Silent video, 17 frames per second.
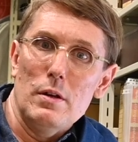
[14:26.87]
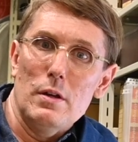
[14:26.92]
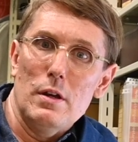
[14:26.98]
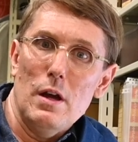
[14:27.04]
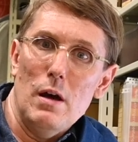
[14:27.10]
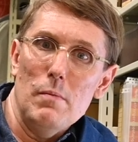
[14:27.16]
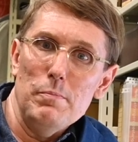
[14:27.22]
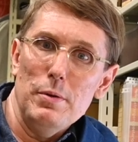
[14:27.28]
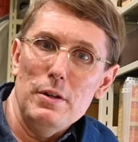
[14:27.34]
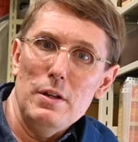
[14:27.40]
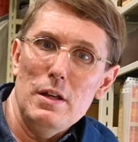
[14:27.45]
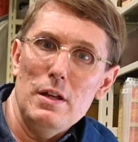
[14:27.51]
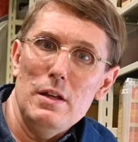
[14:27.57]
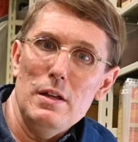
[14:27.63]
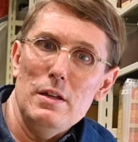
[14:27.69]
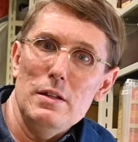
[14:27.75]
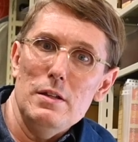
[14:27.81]

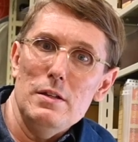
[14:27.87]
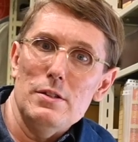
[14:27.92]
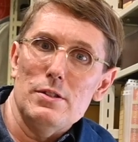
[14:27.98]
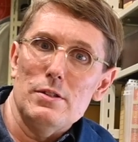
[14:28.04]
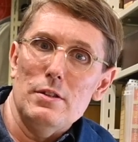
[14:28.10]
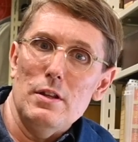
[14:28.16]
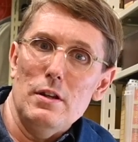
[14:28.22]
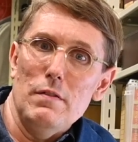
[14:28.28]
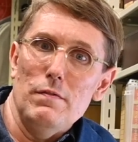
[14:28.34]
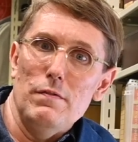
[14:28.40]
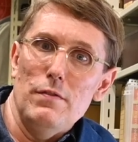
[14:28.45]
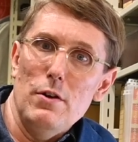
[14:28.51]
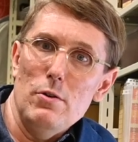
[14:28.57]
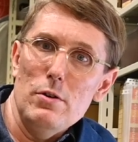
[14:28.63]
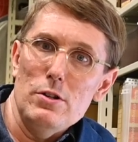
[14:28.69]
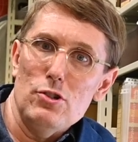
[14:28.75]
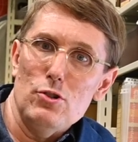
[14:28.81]
Companies that are
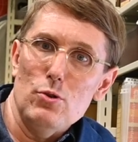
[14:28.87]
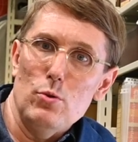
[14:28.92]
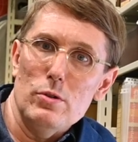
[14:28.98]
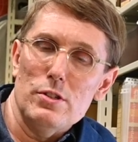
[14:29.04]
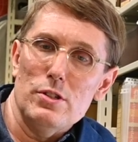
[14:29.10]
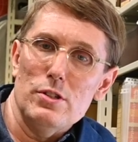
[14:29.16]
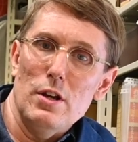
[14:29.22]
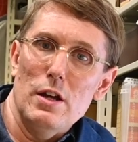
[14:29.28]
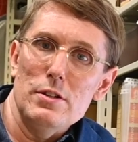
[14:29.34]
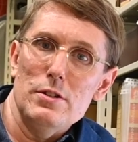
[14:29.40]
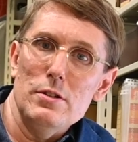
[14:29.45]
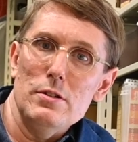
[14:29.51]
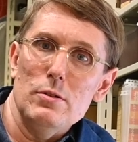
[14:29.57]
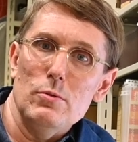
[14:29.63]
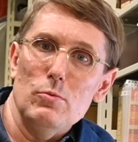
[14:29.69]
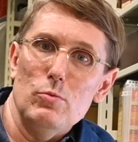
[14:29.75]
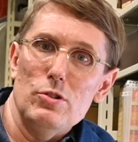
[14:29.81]
very
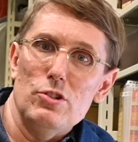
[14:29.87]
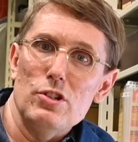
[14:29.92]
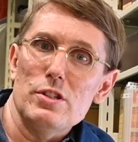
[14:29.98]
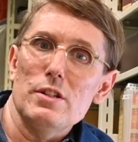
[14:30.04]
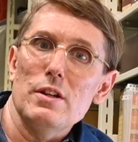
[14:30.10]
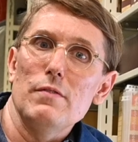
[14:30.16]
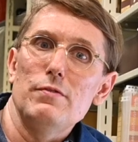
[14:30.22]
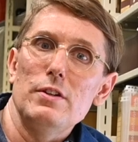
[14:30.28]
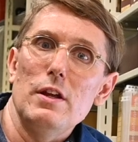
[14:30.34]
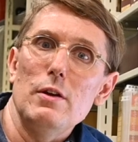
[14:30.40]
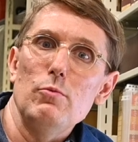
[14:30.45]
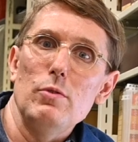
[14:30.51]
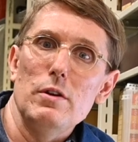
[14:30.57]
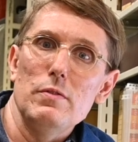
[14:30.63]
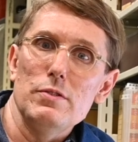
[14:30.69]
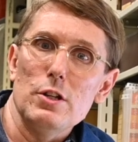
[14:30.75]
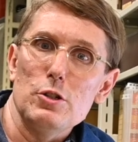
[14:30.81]
short-sighted would just love to get
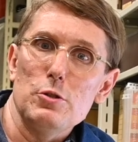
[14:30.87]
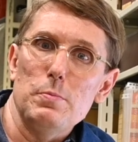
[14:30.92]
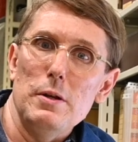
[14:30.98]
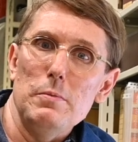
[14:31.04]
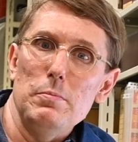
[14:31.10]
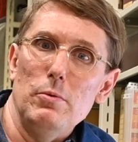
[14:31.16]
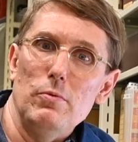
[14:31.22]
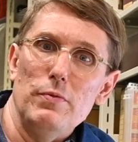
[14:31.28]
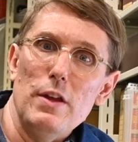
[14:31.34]
rid of such people.